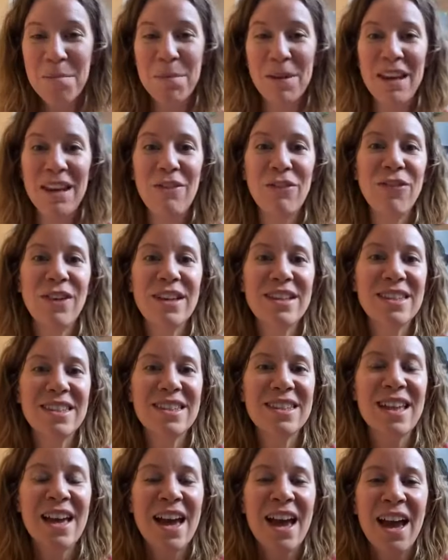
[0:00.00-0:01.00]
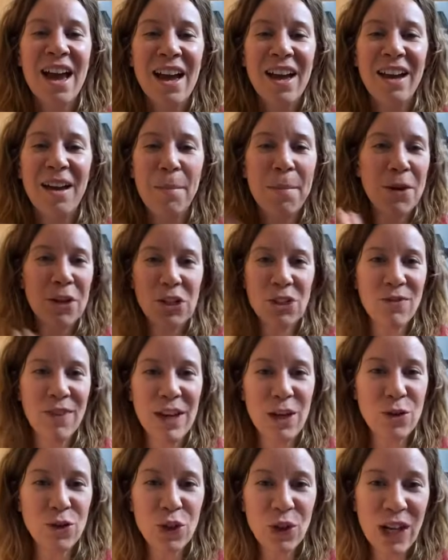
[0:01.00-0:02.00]
But if it's a person
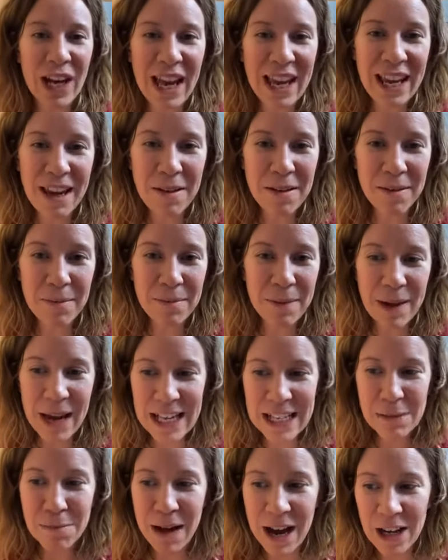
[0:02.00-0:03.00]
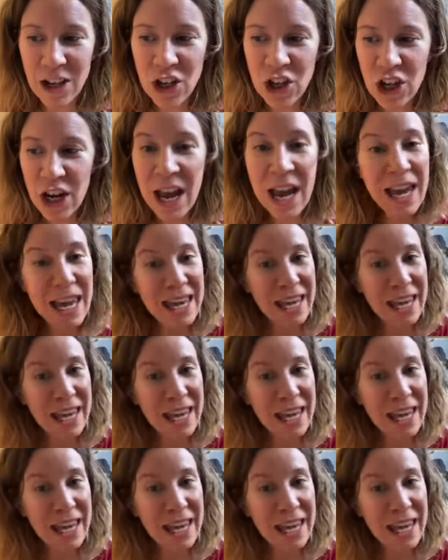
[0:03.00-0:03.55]
that you don't like as much,